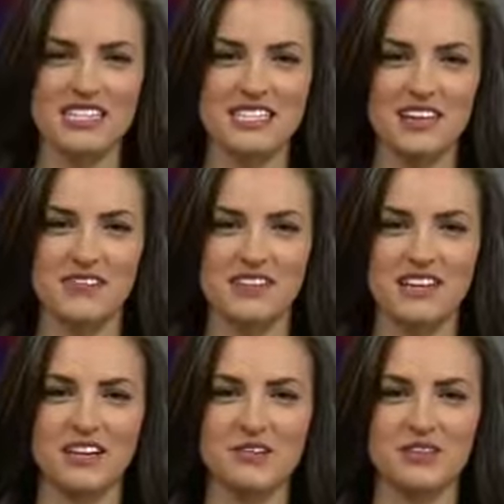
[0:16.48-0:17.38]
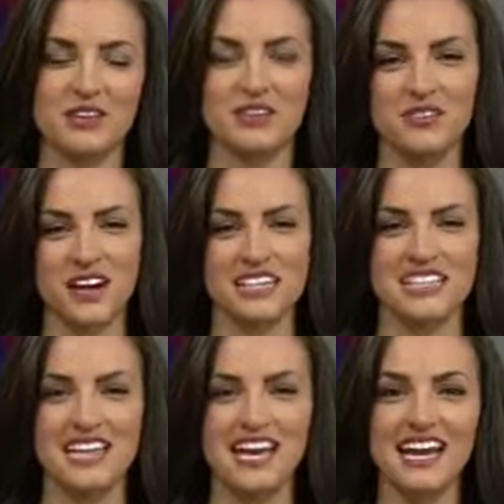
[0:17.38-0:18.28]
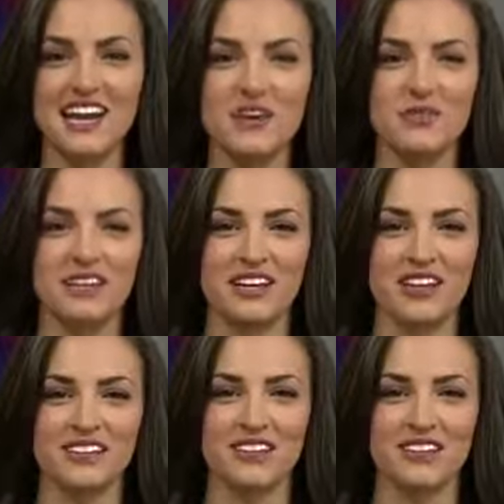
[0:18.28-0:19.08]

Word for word: Stephanie. Well, you're right. Today we